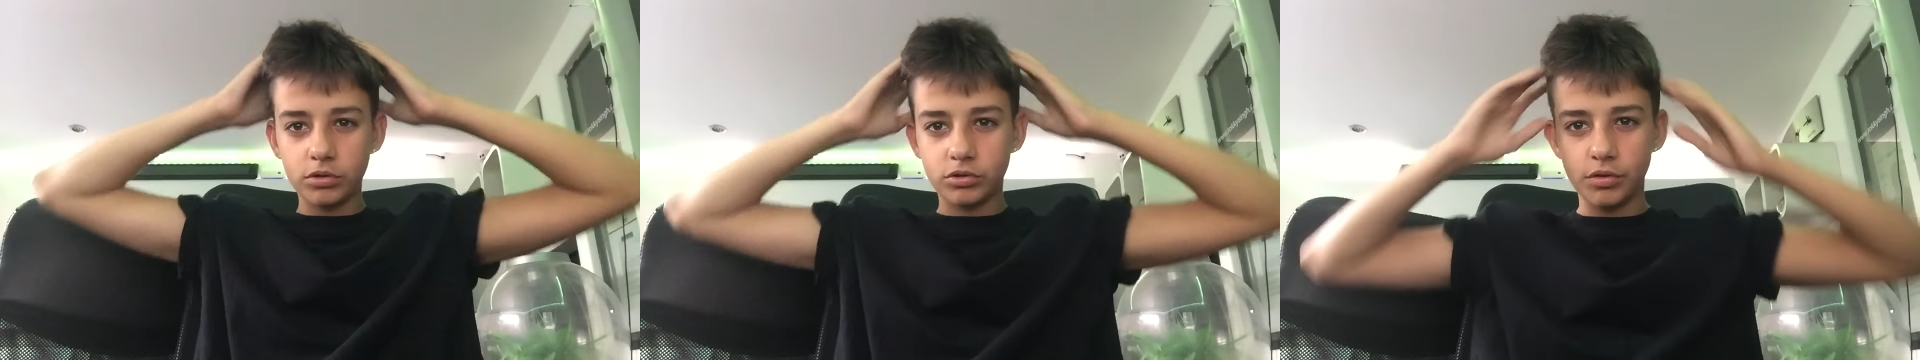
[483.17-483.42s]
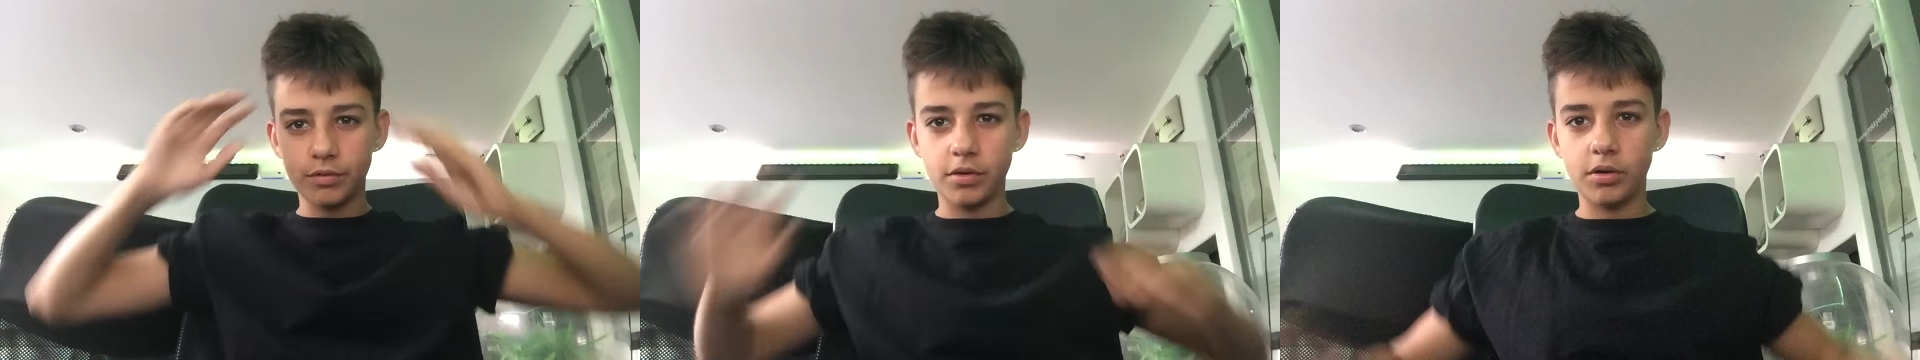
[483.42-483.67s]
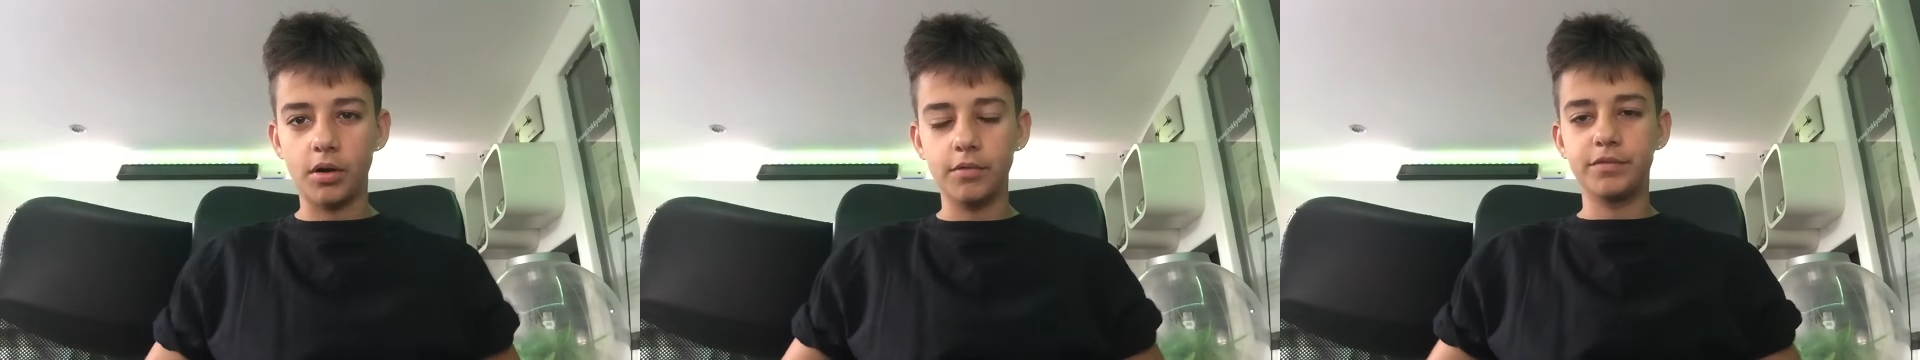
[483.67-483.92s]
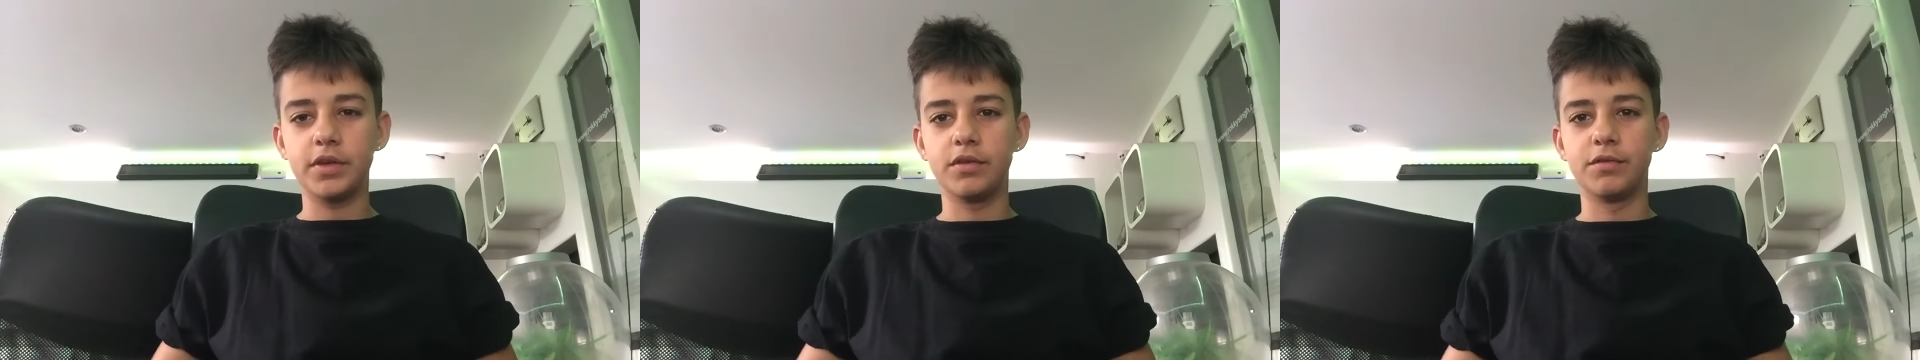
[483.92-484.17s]
I'll do a
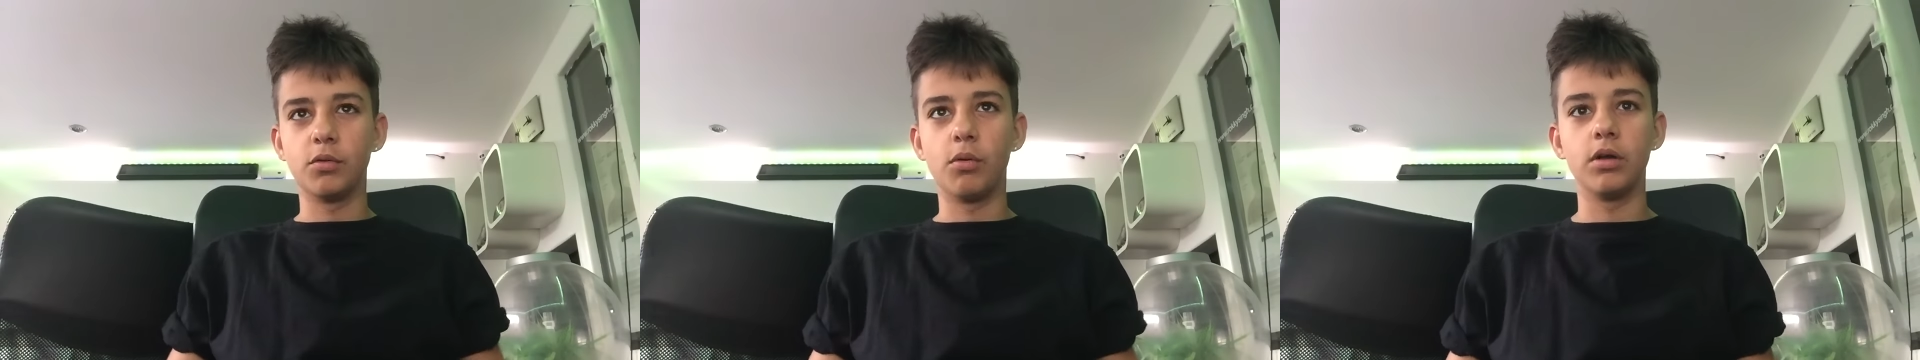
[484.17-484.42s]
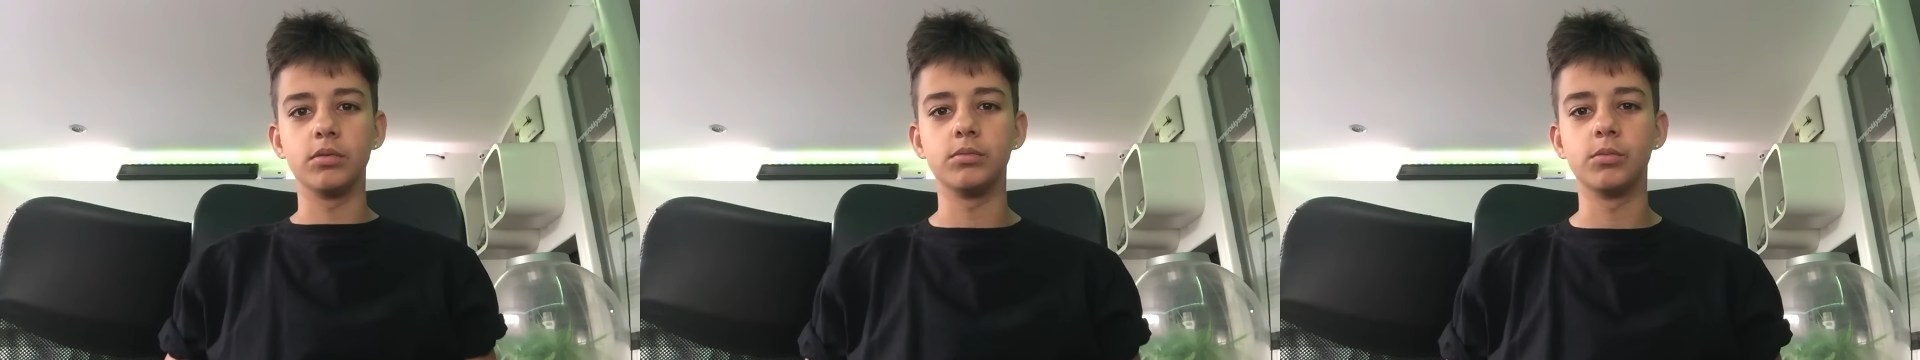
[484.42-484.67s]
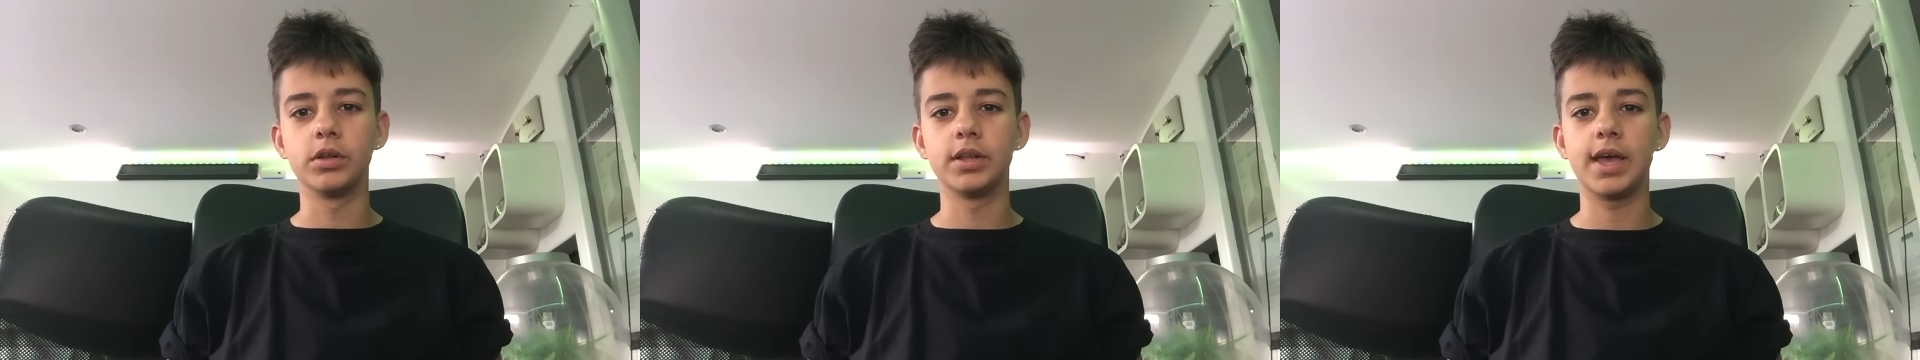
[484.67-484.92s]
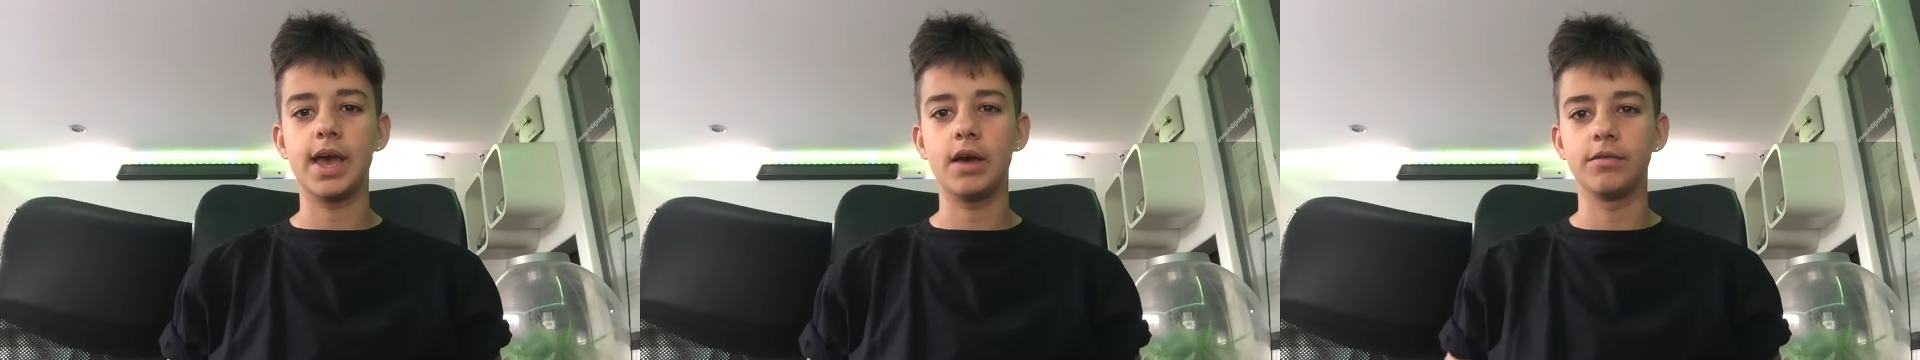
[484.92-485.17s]
FIFA one when
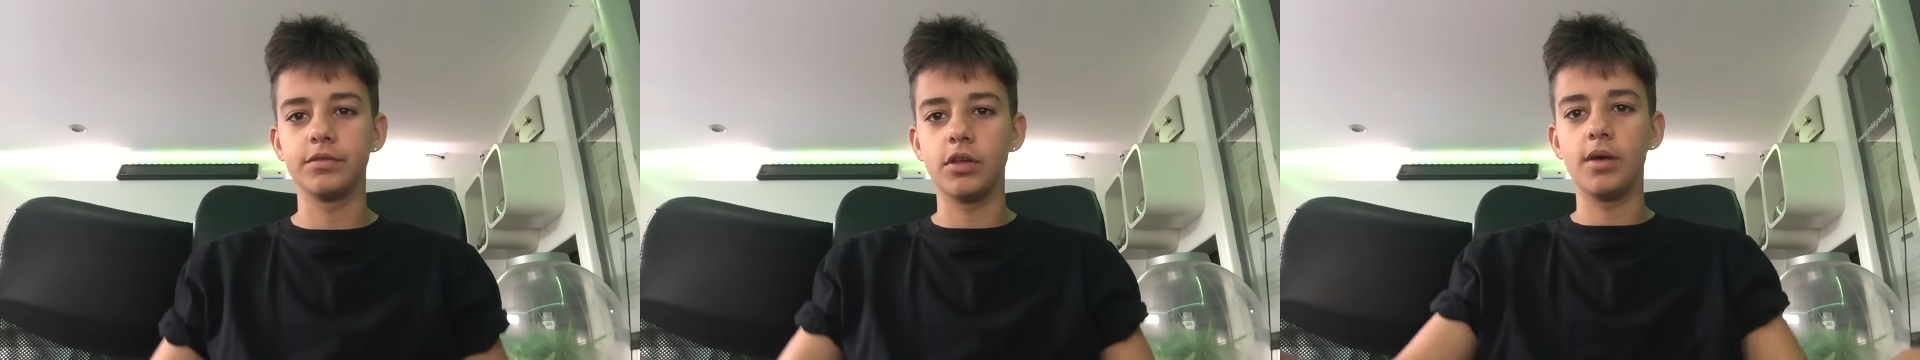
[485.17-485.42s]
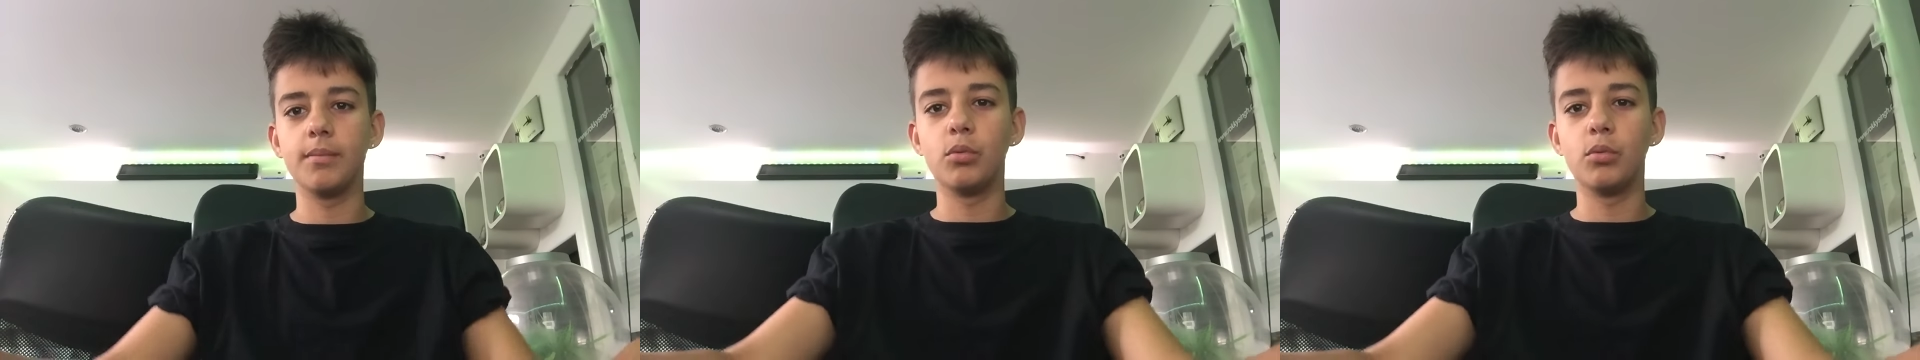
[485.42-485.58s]
they have like